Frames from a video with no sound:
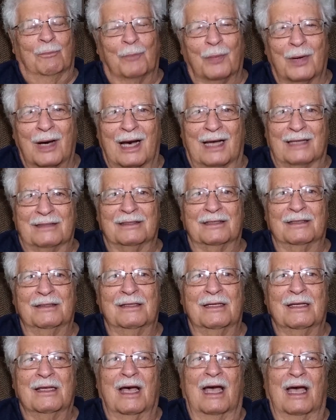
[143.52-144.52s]
But
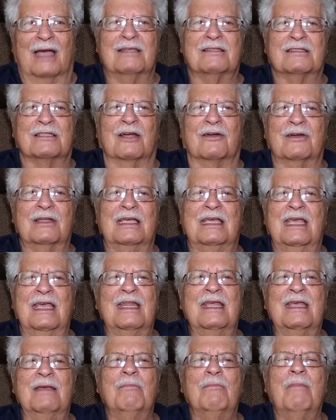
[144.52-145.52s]
I started
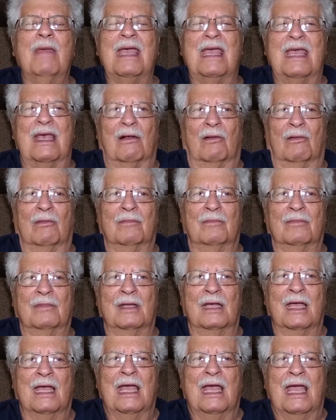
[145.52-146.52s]
getting mail,
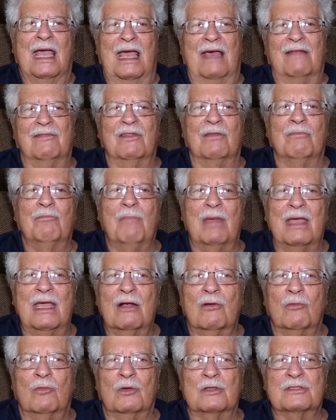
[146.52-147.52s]
and the
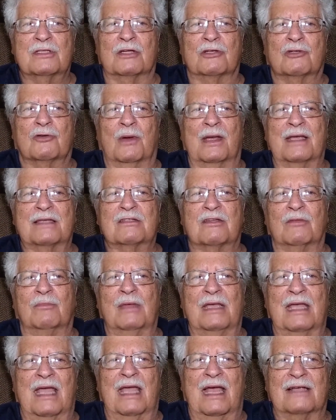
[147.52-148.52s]
mail was addressed to
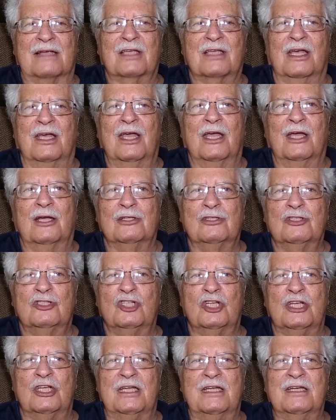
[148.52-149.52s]
me as
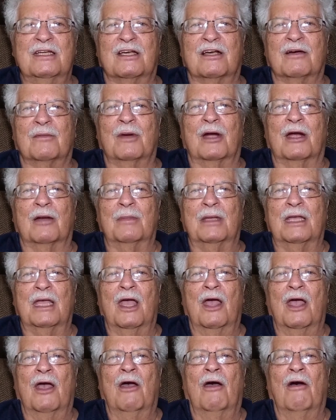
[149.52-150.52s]
Gene Camarmi,
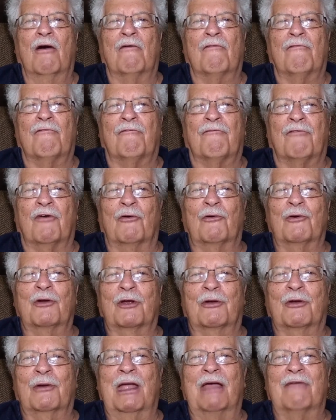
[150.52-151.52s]

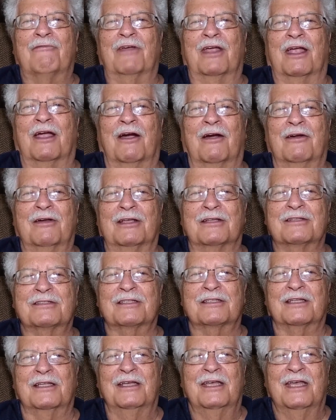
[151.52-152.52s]
photographic artist.
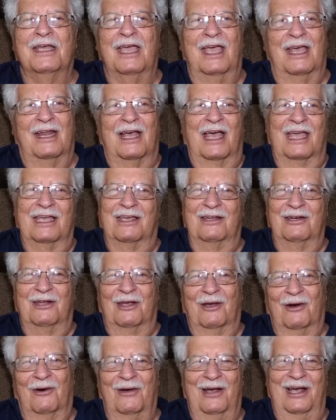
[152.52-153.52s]
And I could
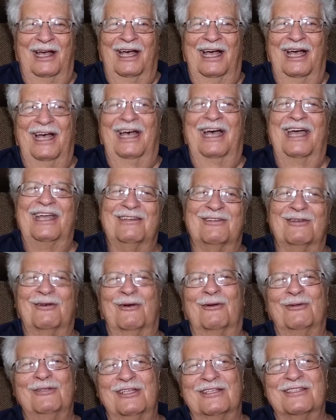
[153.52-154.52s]
go, I
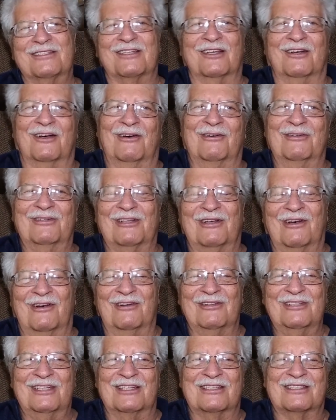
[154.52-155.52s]
told you so,
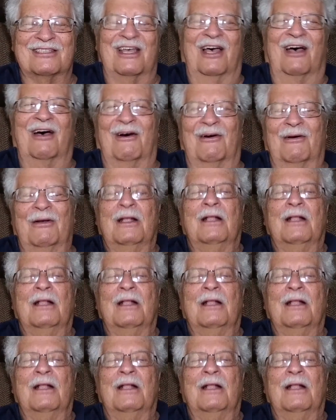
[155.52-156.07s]
told you so.